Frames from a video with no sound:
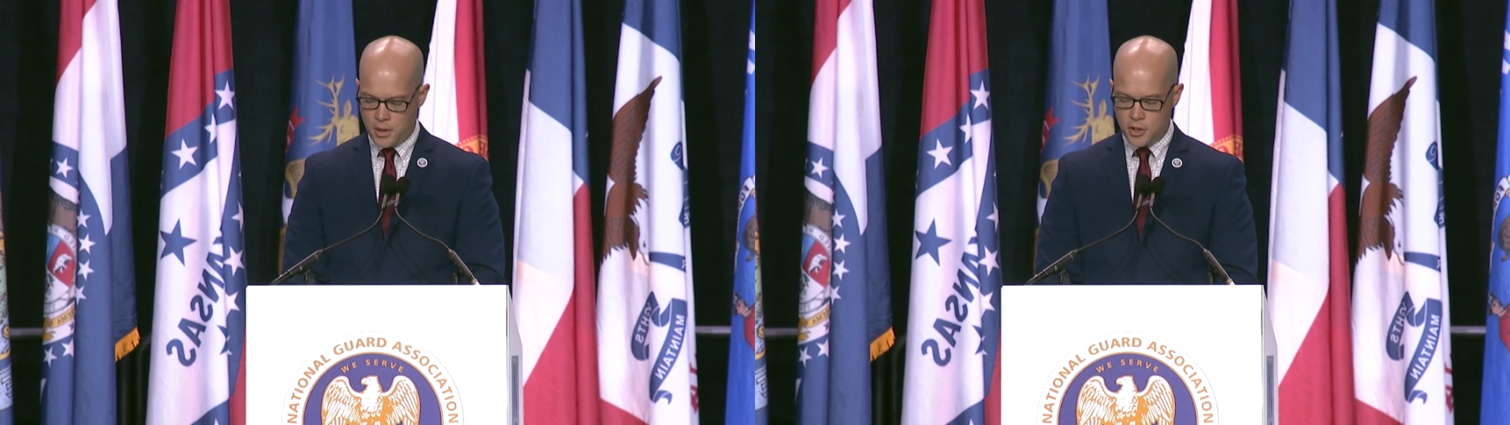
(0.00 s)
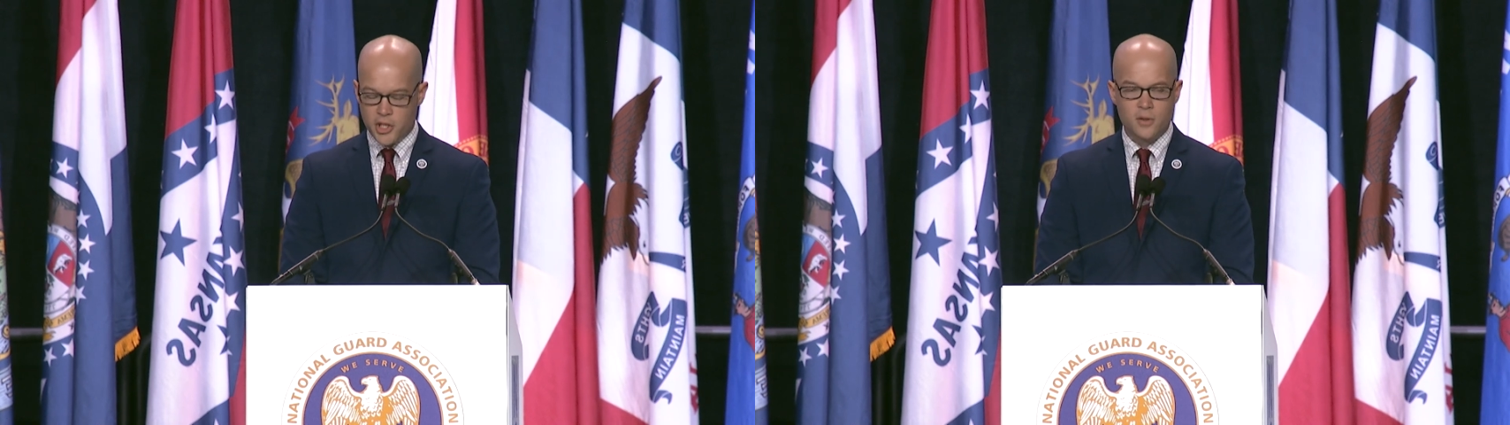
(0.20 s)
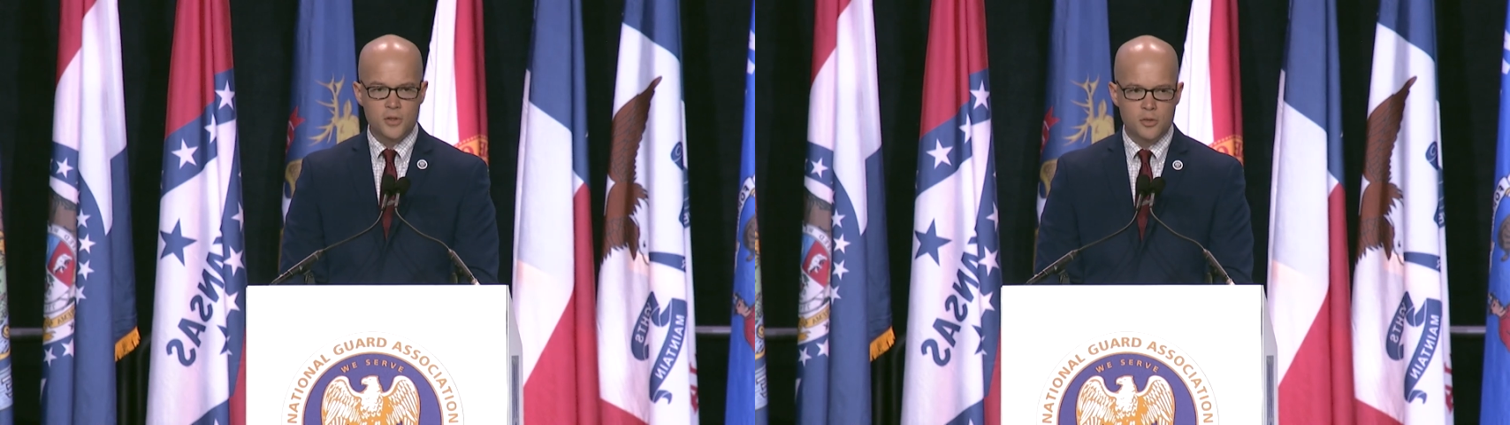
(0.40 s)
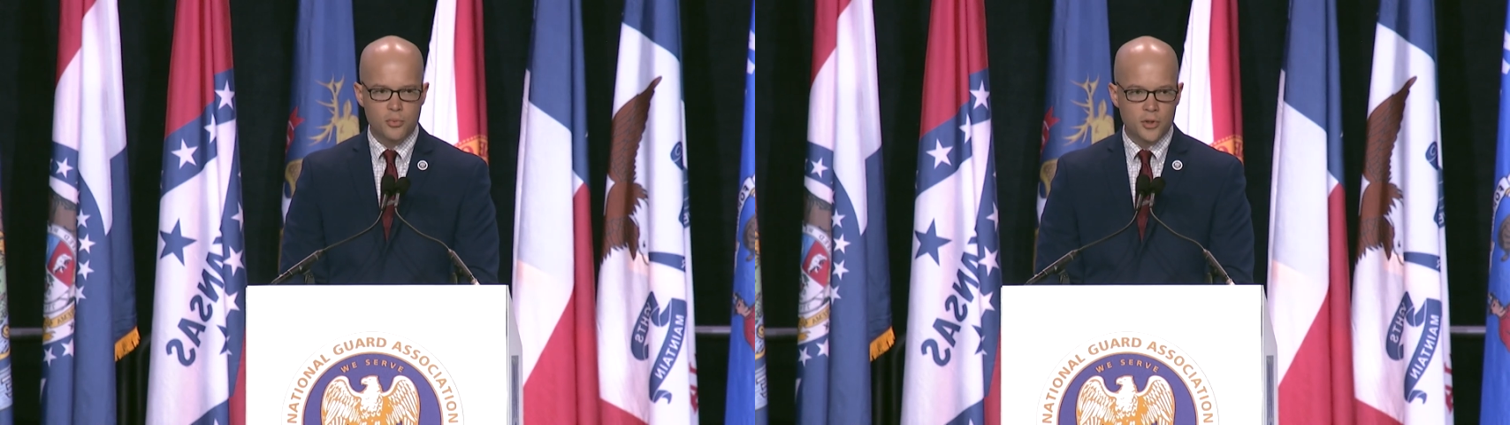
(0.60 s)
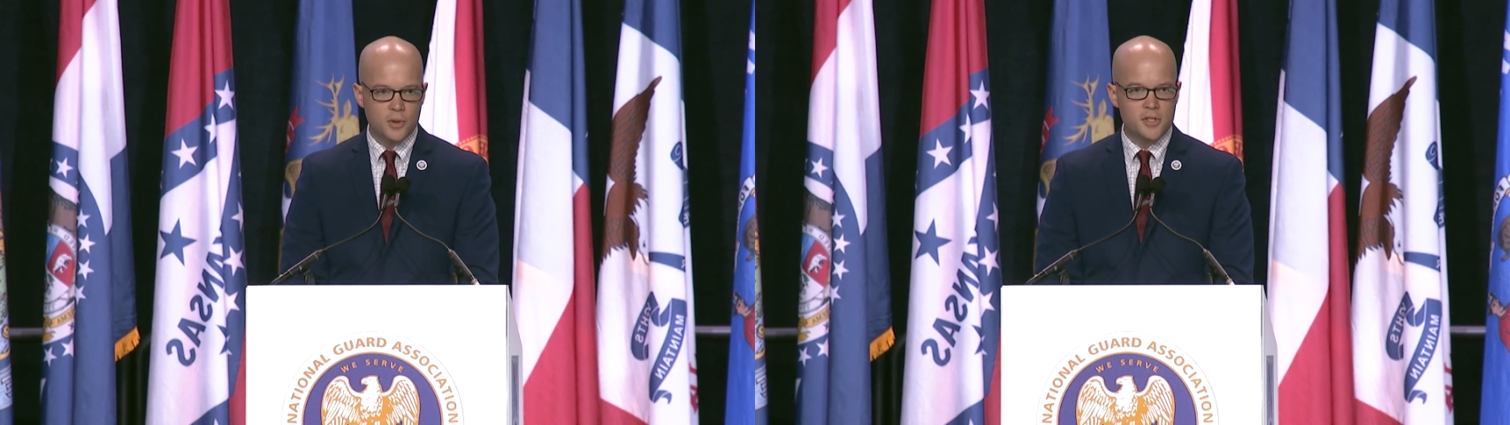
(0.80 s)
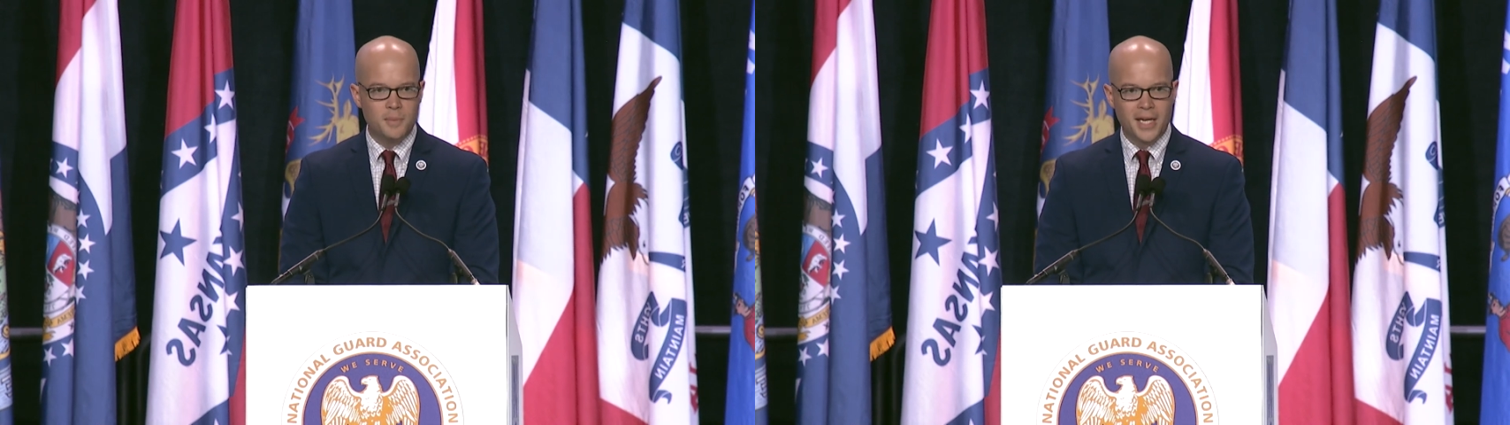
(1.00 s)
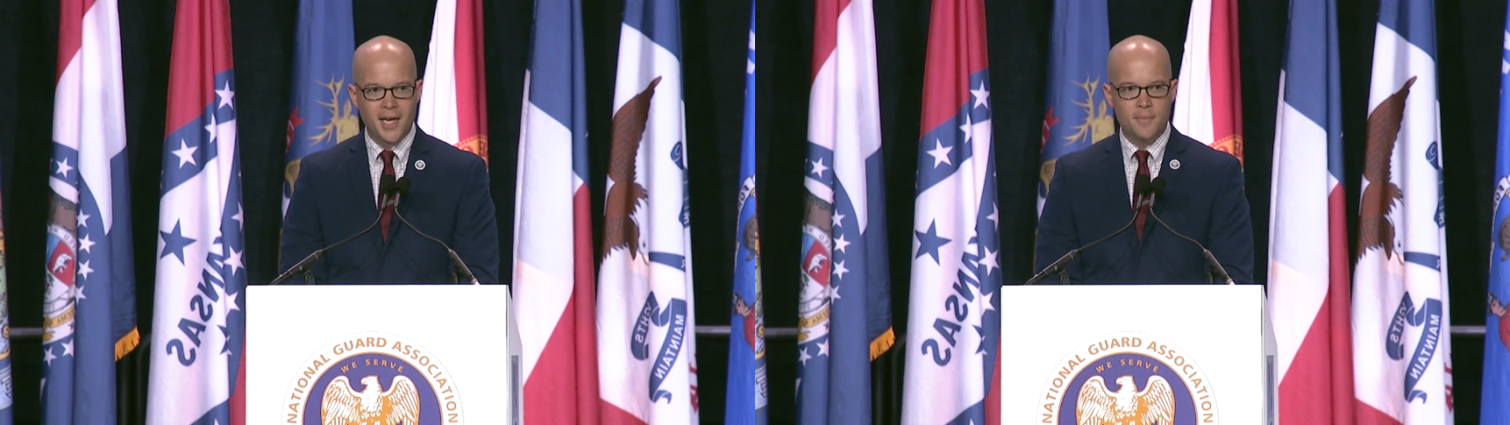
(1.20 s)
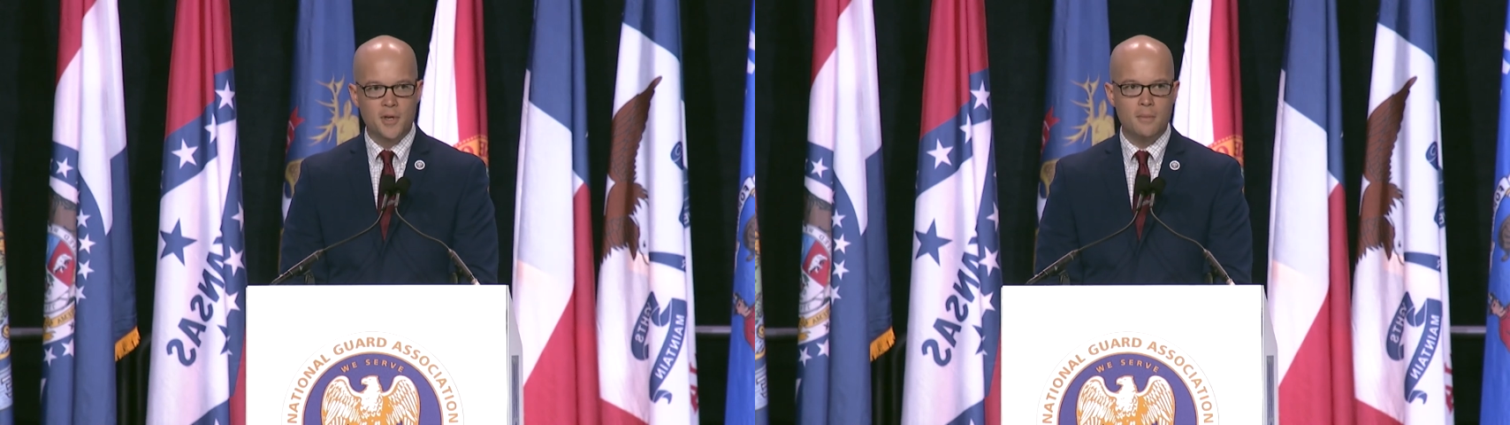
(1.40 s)
General Spruance
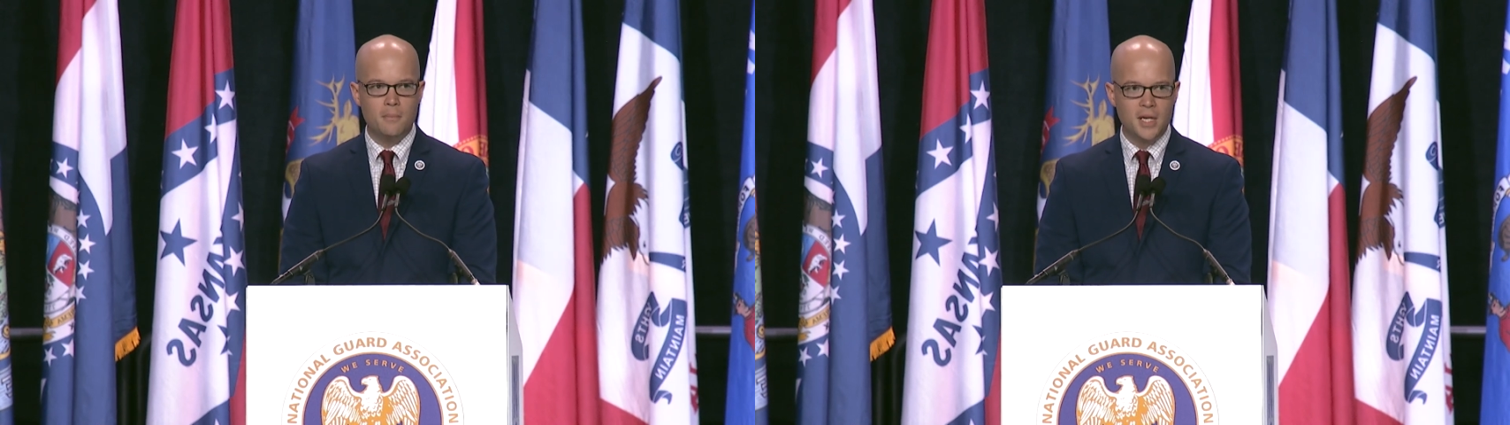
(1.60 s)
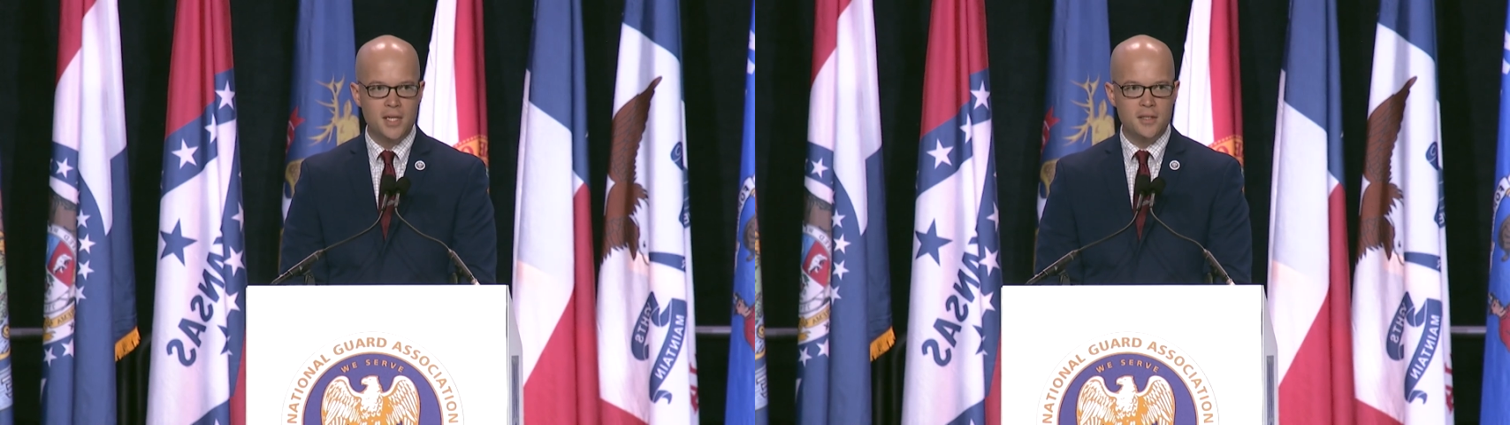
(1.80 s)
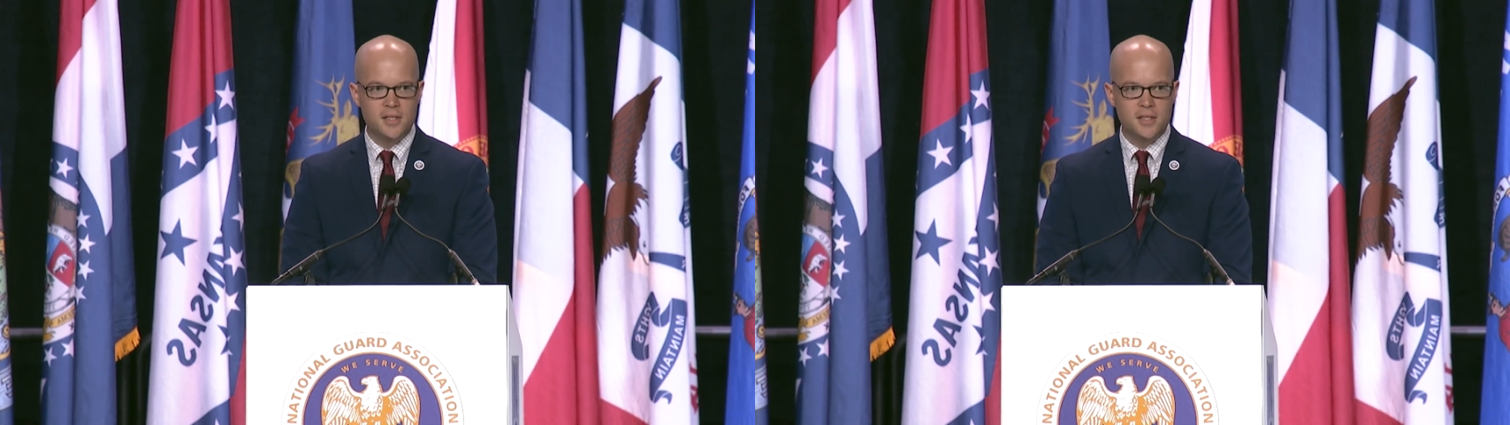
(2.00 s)
became committed